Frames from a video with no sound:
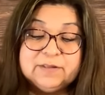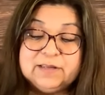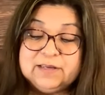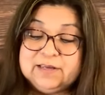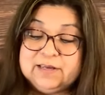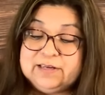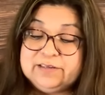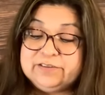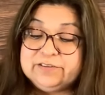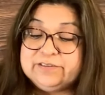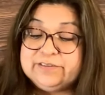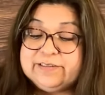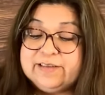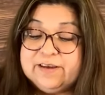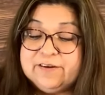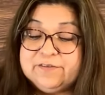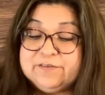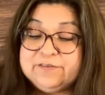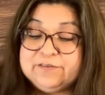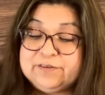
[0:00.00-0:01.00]
I just
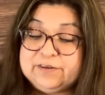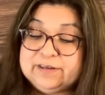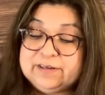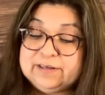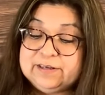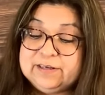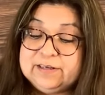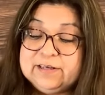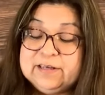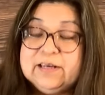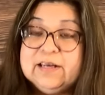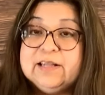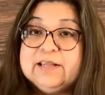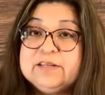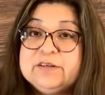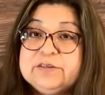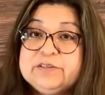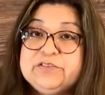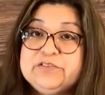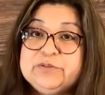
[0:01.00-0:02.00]
have a
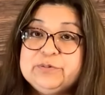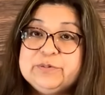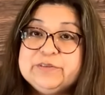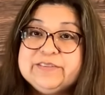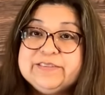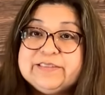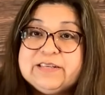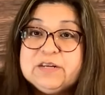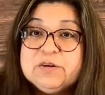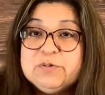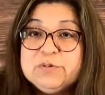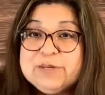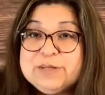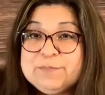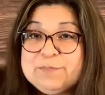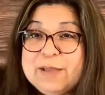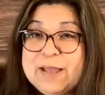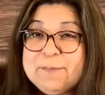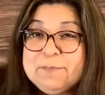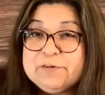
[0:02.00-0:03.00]
little issue with centering
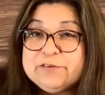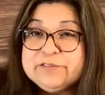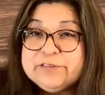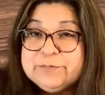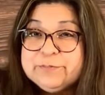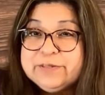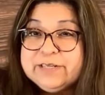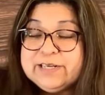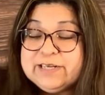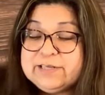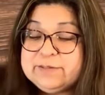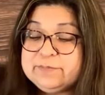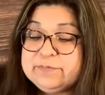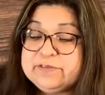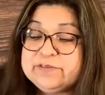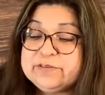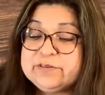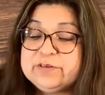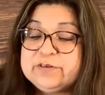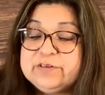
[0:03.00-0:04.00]
paper sometimes,
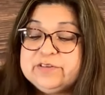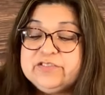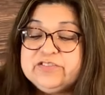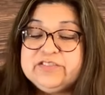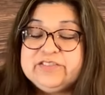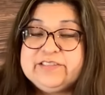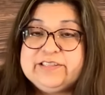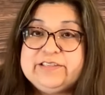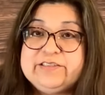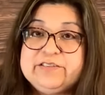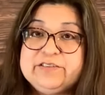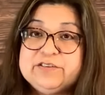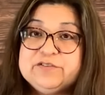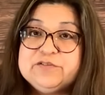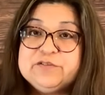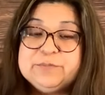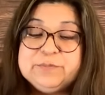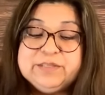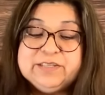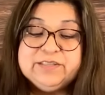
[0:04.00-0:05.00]
so it's just easier
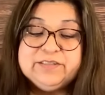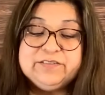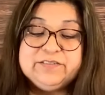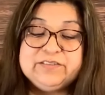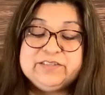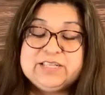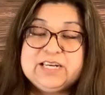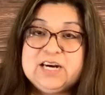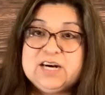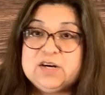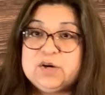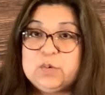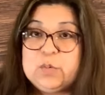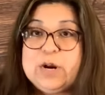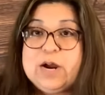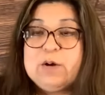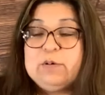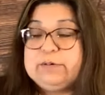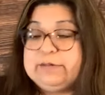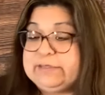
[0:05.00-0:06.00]
for me to cut
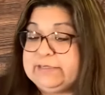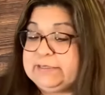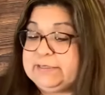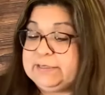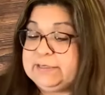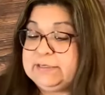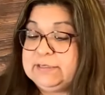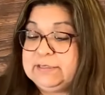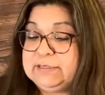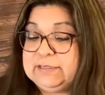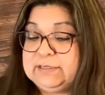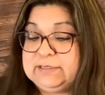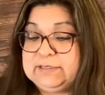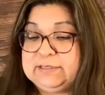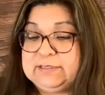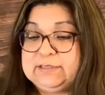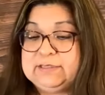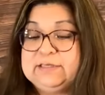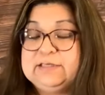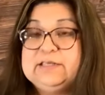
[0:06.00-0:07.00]
around it.
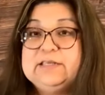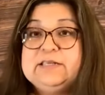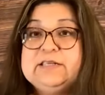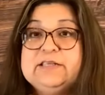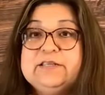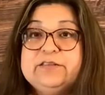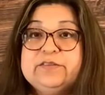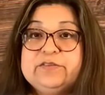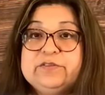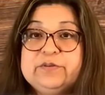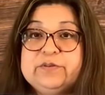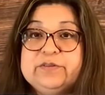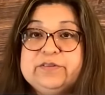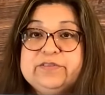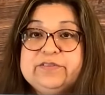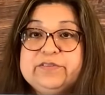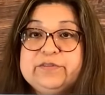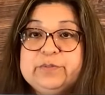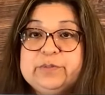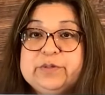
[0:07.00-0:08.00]
So
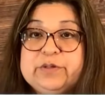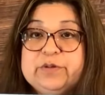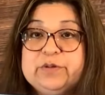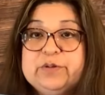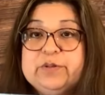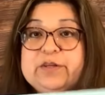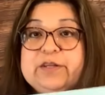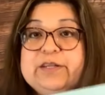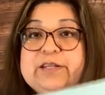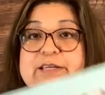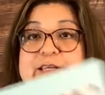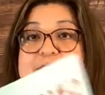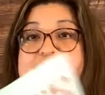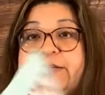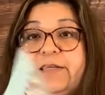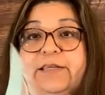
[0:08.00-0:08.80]
this is what it'll look like.